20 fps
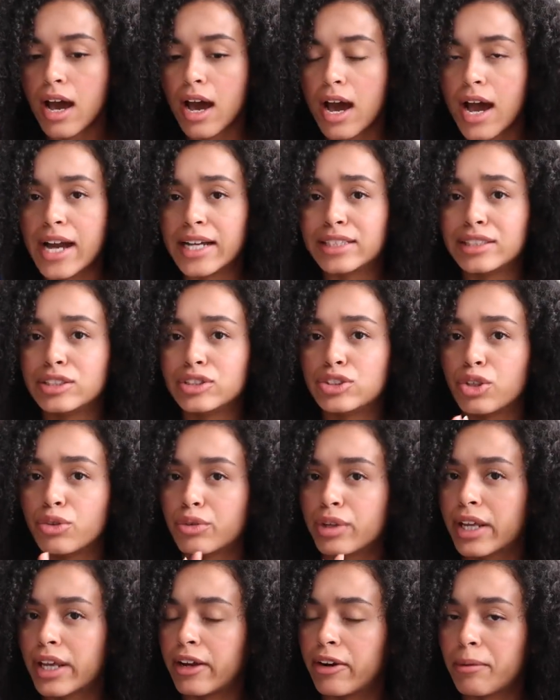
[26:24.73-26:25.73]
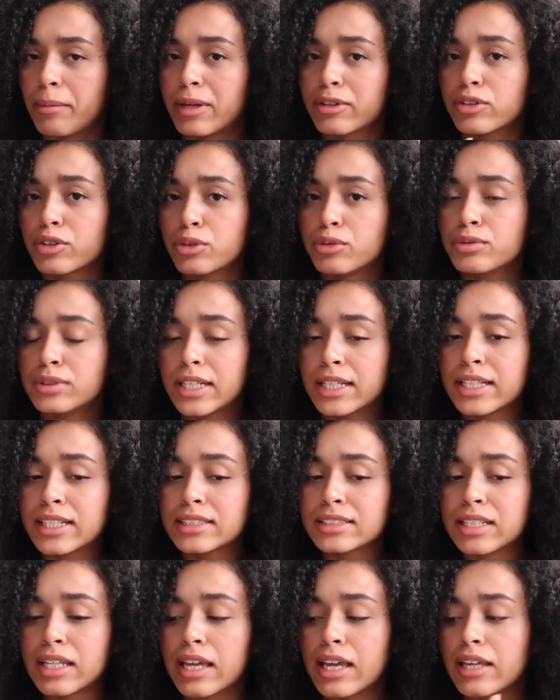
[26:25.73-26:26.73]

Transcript: I don't care about the whodunit,